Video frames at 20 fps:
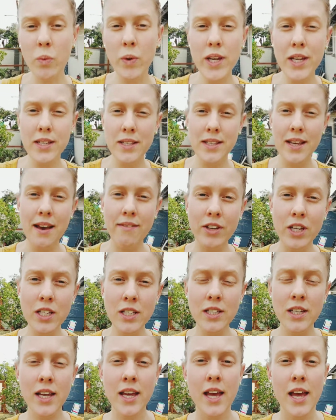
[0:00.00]
week
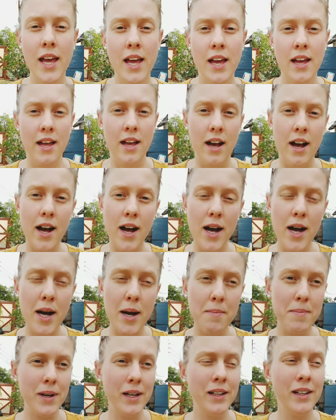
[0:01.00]
7.
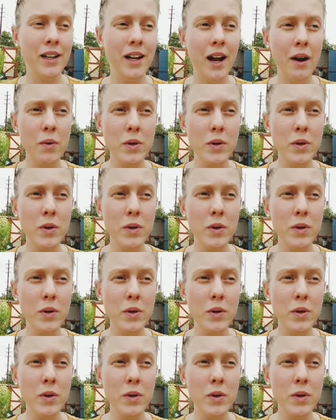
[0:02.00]
I